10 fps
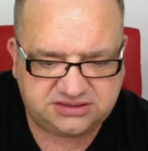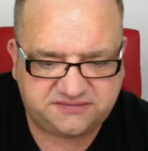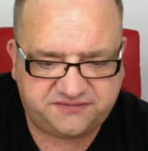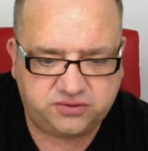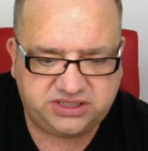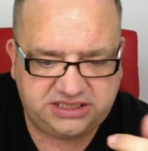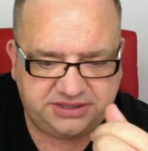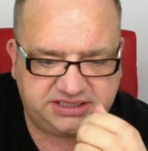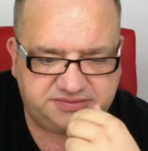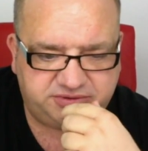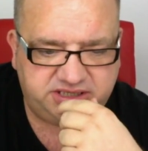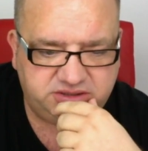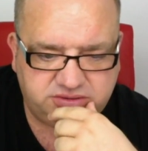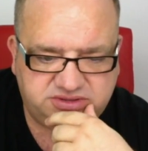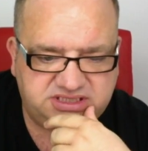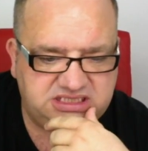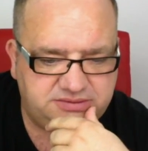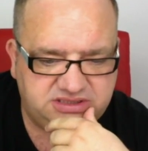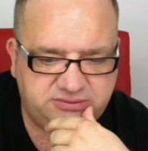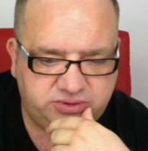full game against Brighton, good team,
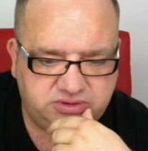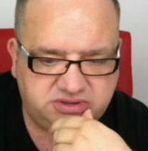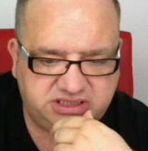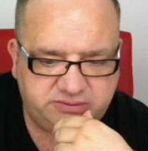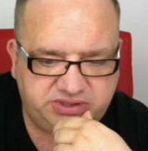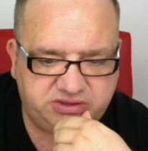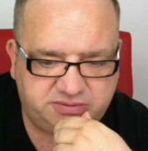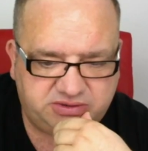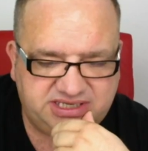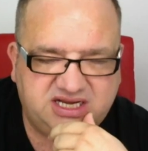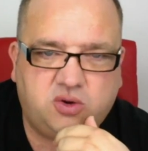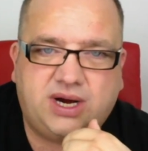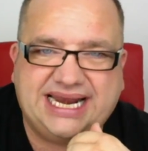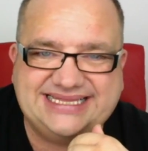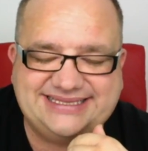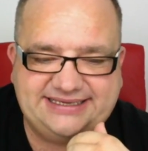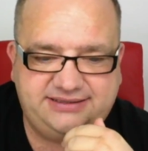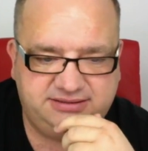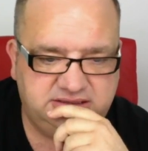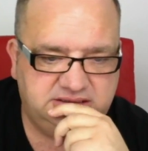and they were unlucky. We know about their quality,
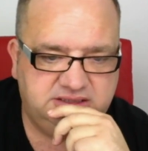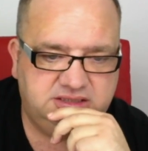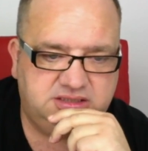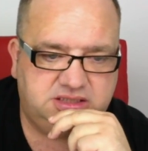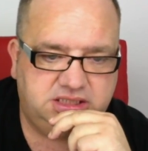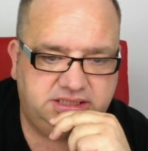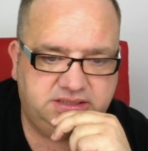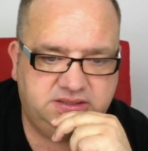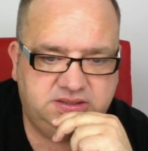all right.